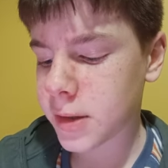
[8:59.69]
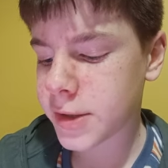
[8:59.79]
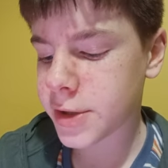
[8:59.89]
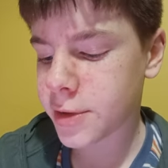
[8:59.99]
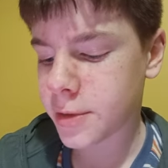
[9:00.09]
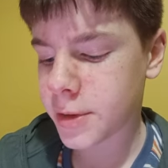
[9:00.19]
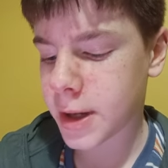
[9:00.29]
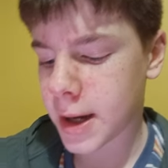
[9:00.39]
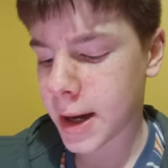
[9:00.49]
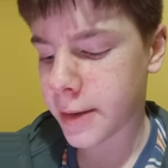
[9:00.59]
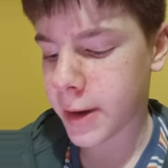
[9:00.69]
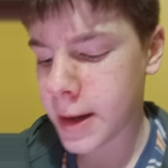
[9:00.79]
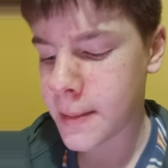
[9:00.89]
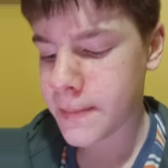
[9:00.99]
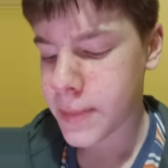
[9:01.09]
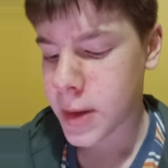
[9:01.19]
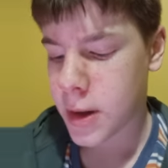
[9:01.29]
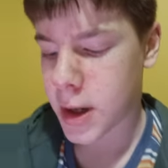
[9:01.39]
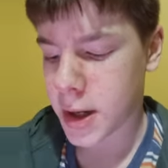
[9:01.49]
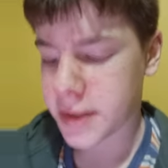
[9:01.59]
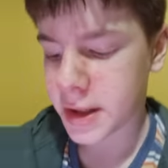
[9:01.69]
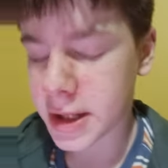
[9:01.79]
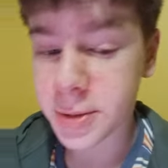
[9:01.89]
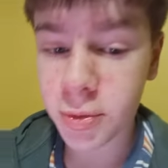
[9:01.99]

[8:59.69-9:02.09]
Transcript: And so, yeah, anyway. I think that's